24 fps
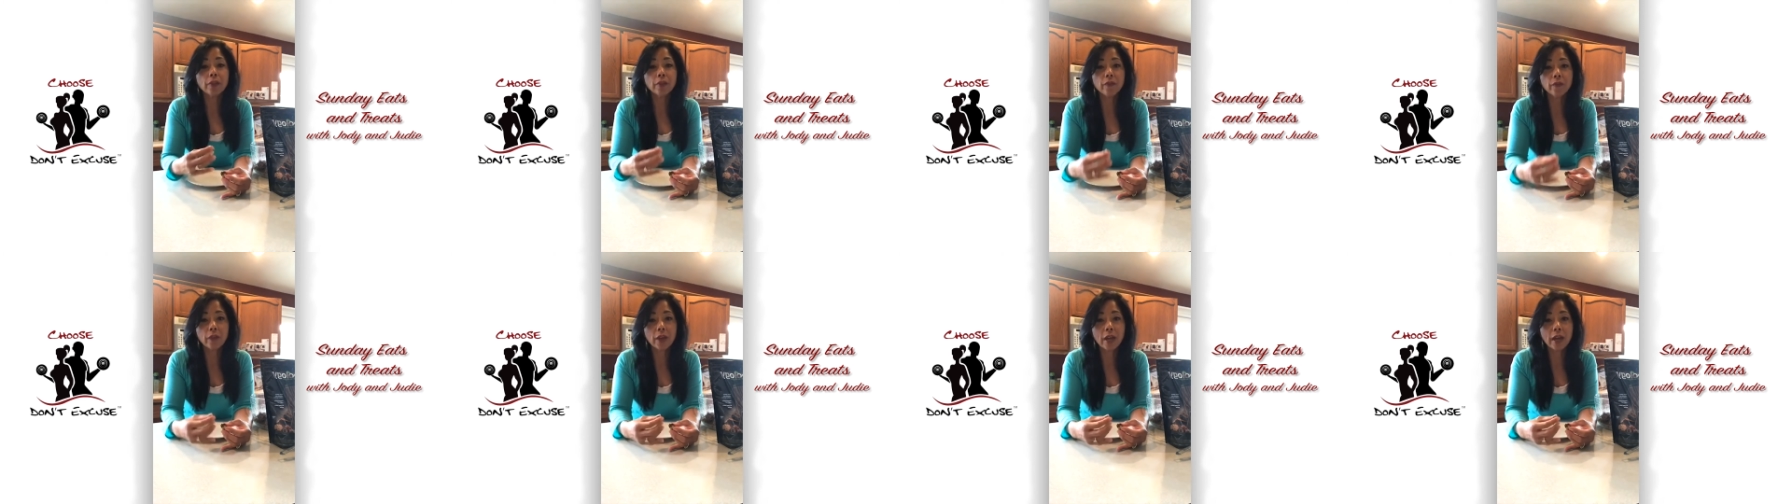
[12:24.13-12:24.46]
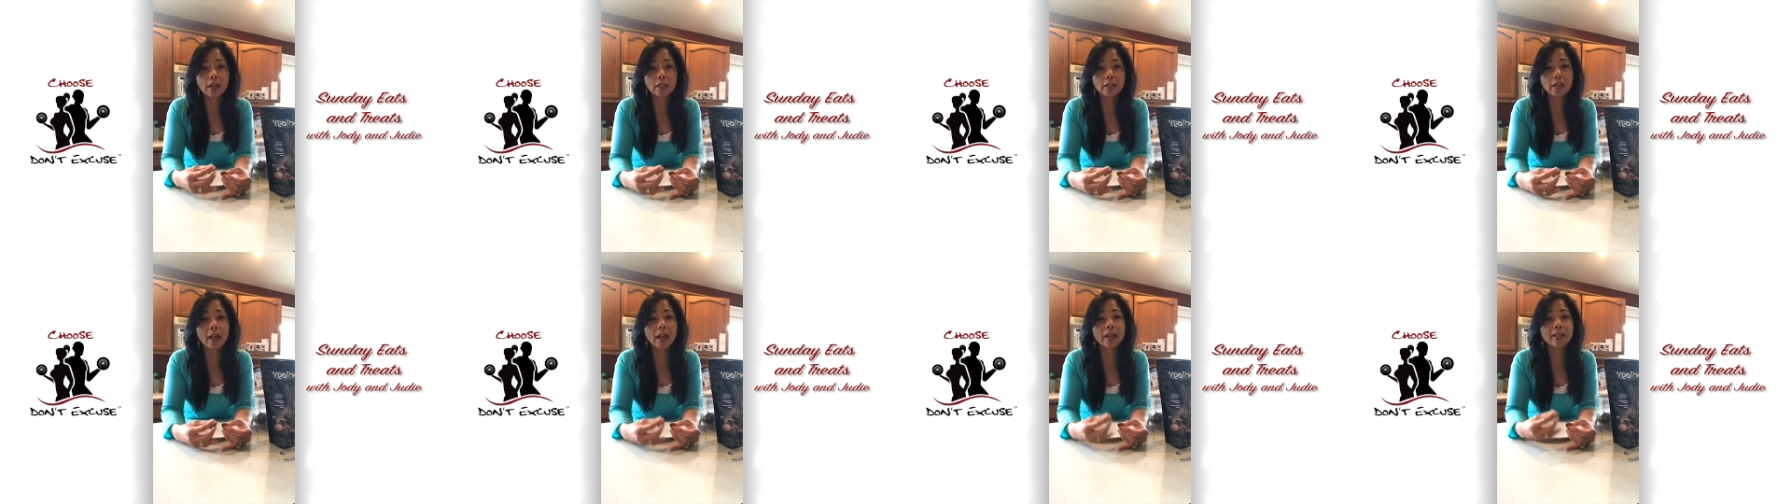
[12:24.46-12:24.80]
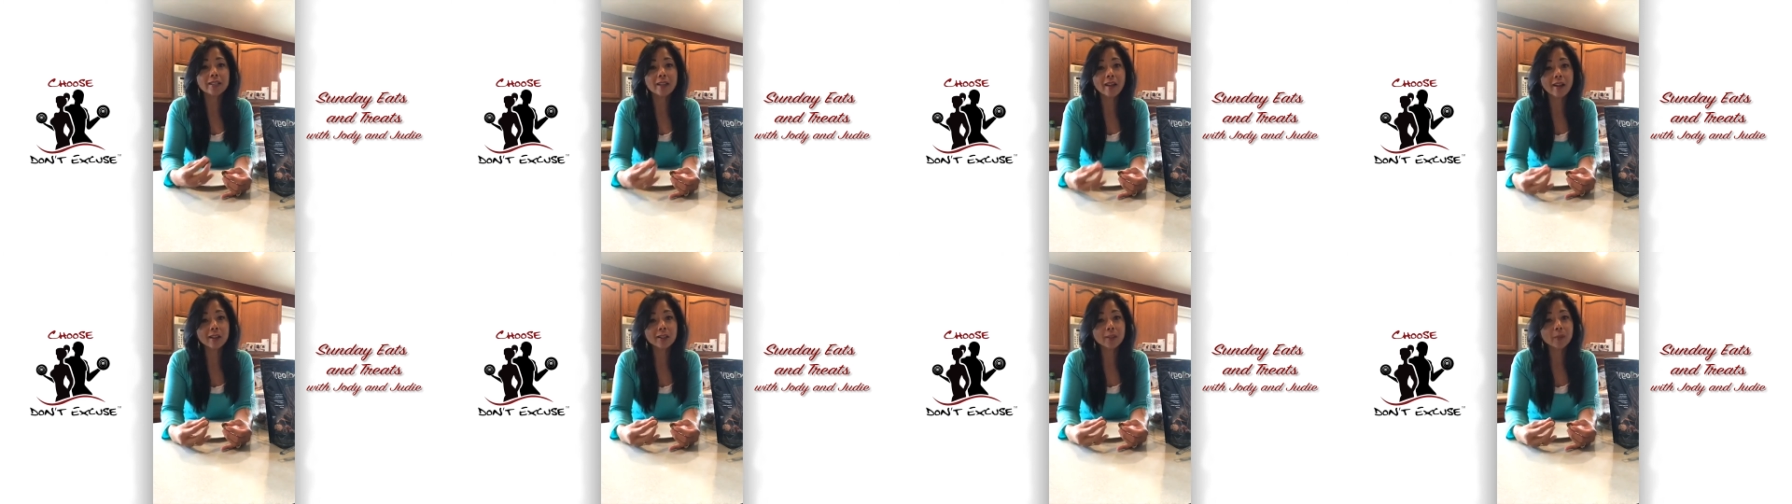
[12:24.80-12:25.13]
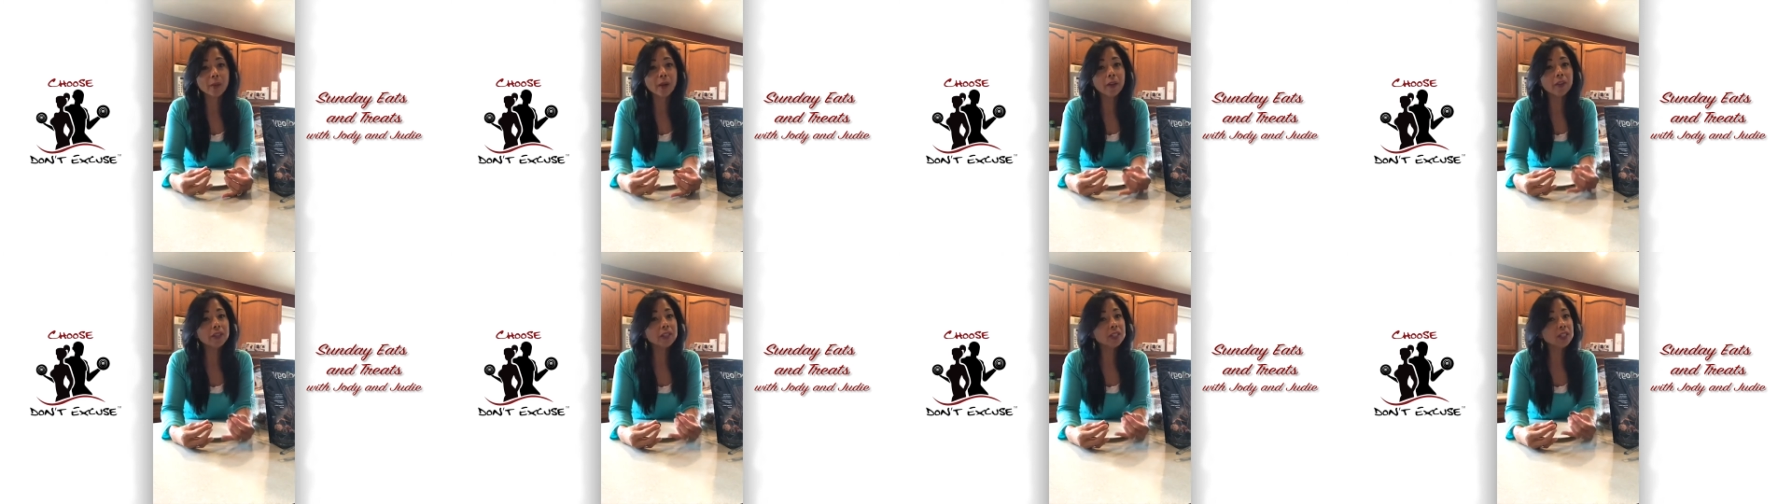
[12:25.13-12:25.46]
the fact, I talked
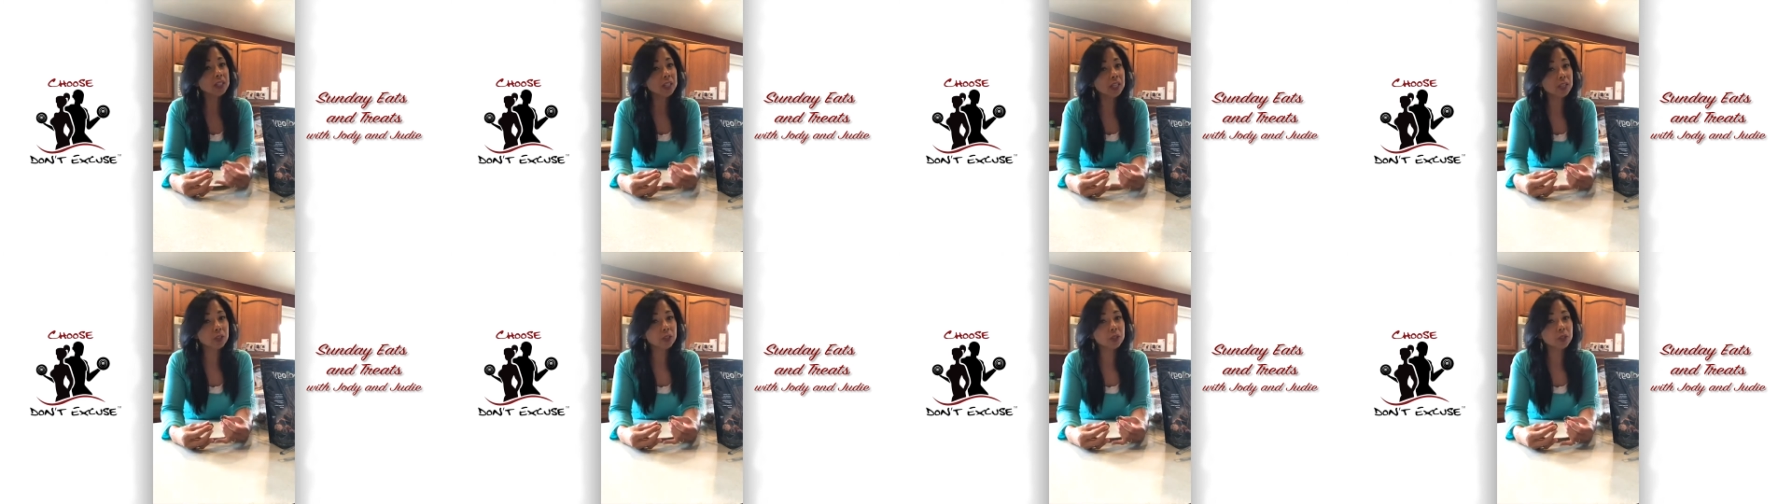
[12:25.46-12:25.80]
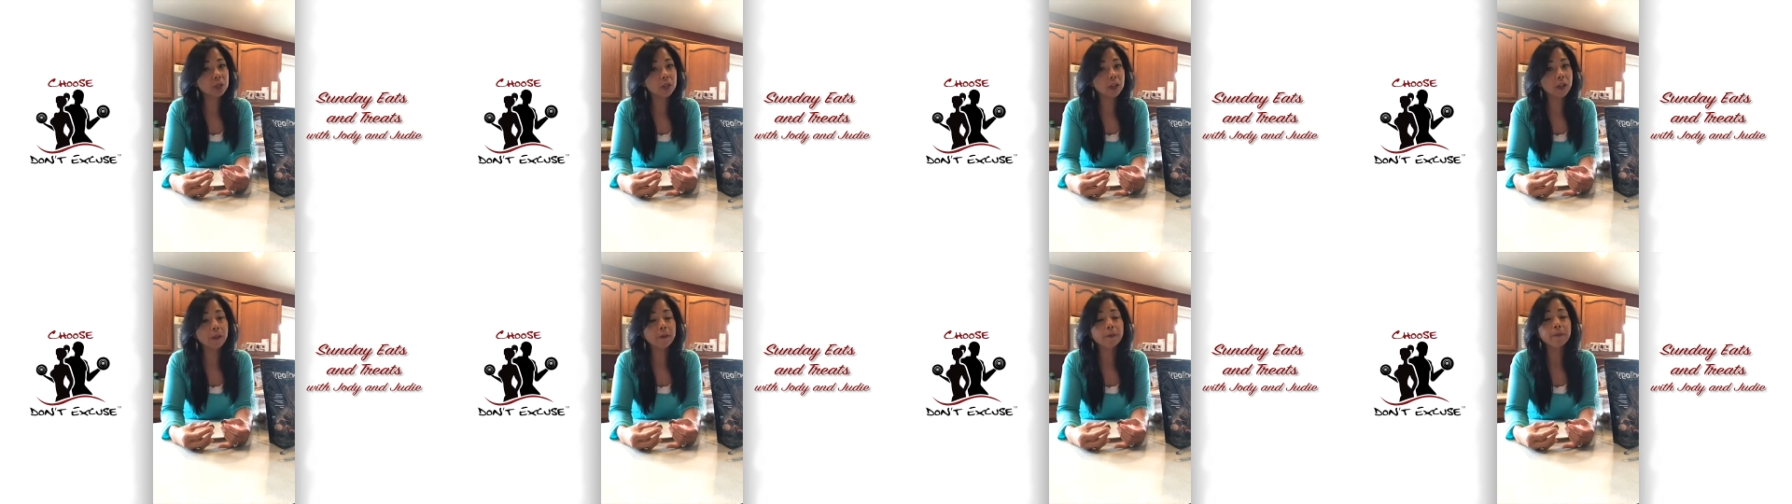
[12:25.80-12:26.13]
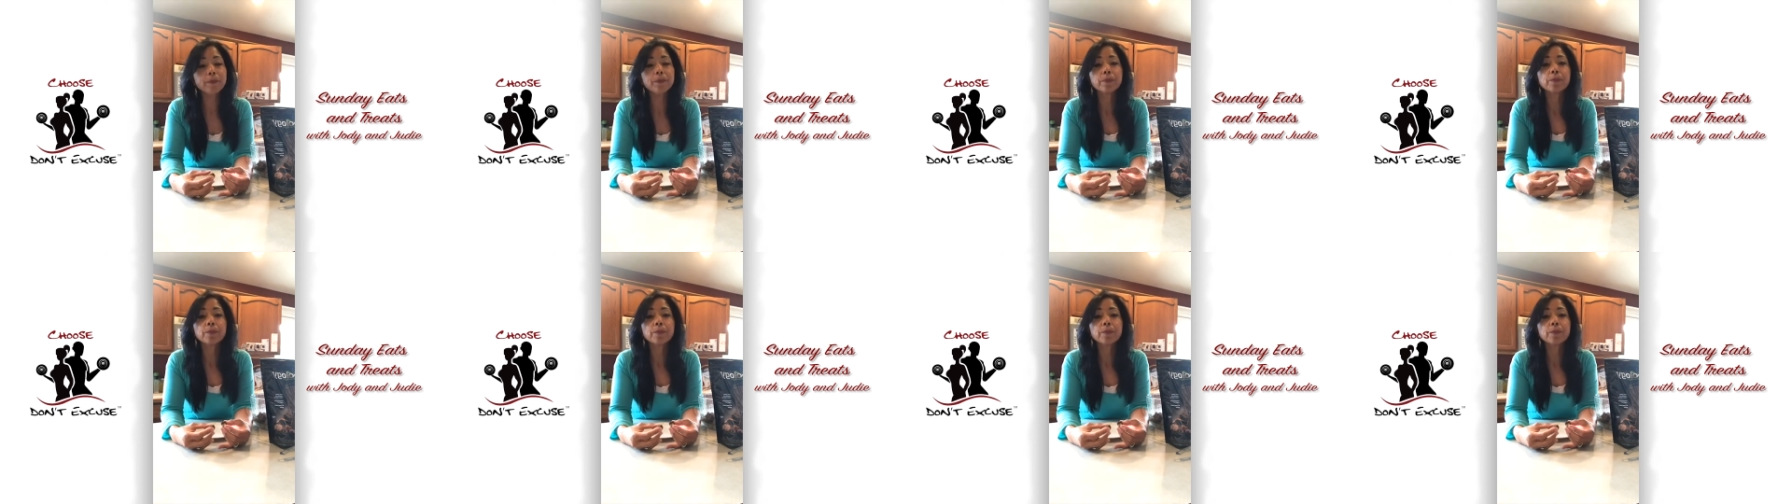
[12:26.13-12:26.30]
about this yesterday.